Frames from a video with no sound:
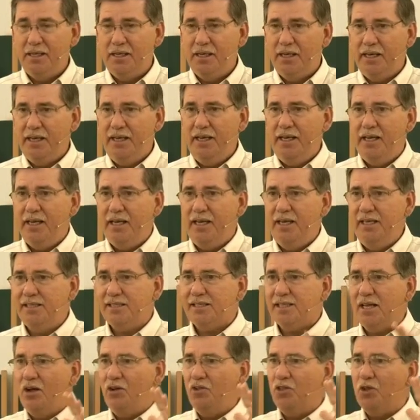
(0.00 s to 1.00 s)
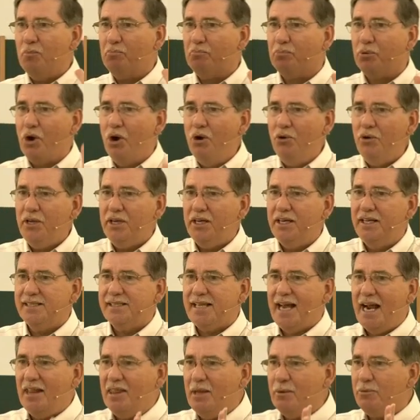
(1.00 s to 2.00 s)
He, he saw the brokenness,
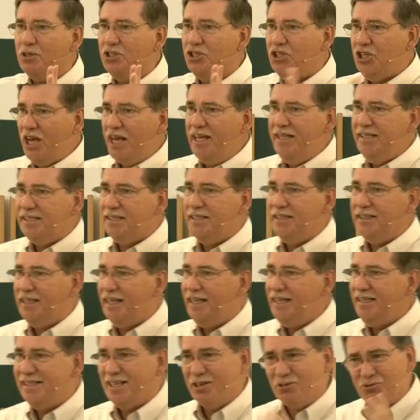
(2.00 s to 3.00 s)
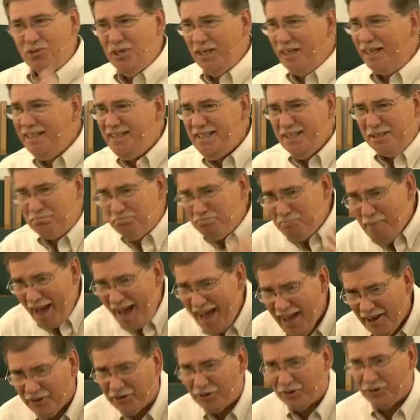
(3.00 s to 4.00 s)
how they were chasing things that really didn't
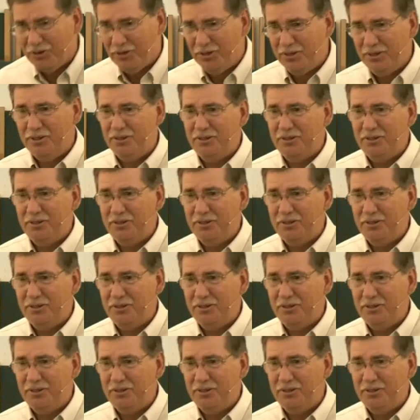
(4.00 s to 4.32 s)
matter.